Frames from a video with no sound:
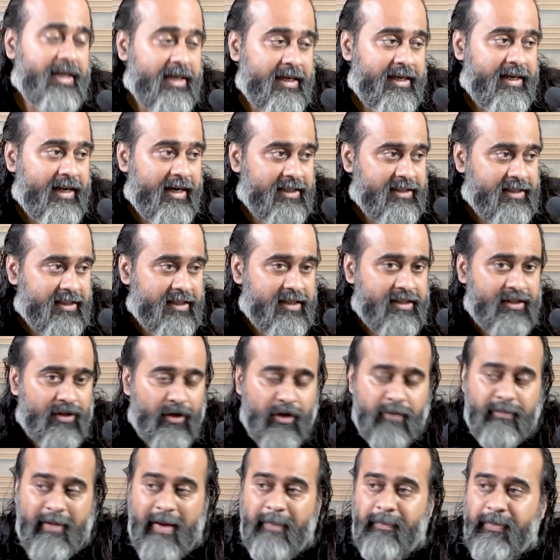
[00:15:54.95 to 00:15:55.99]
intelligence
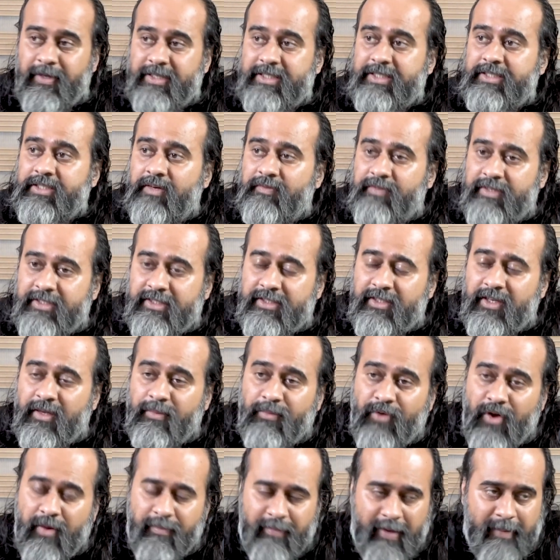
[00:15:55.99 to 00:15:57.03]
or my personal
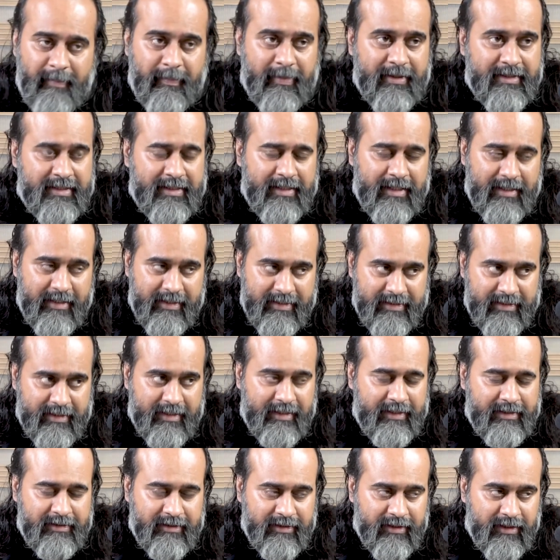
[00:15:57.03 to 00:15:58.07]
wisdom or my personal
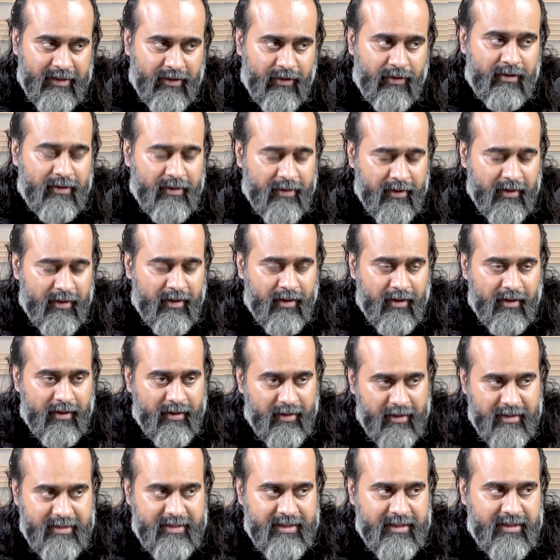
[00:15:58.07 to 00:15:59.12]
discretion or
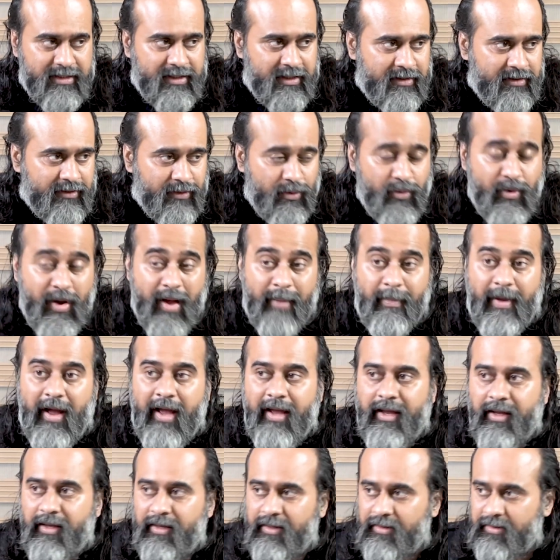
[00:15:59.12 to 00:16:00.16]
decision? Who am
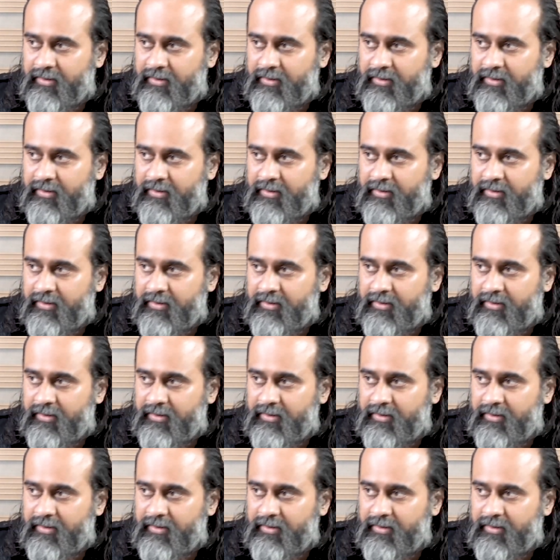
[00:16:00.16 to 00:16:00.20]
I?